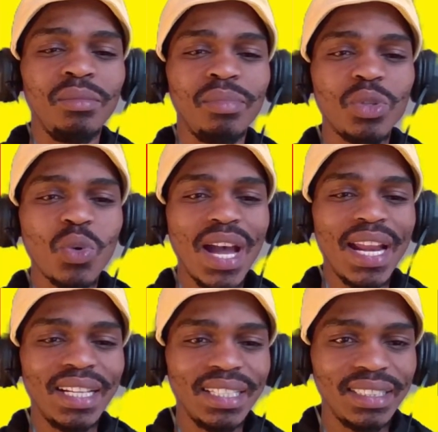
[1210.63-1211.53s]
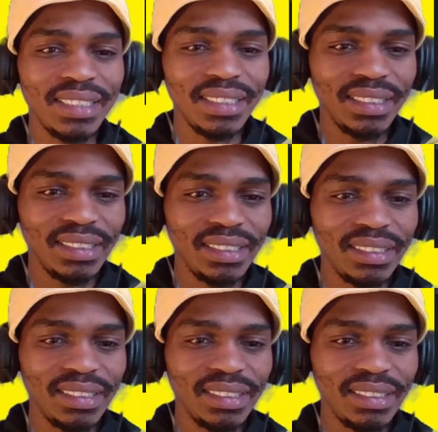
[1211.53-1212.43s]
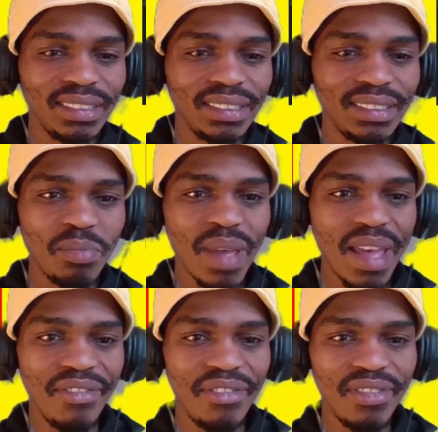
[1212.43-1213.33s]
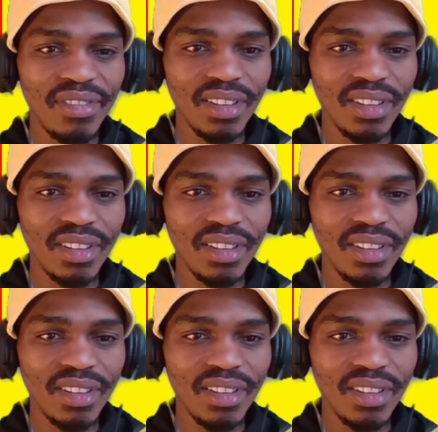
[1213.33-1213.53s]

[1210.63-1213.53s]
Botswana is BEF.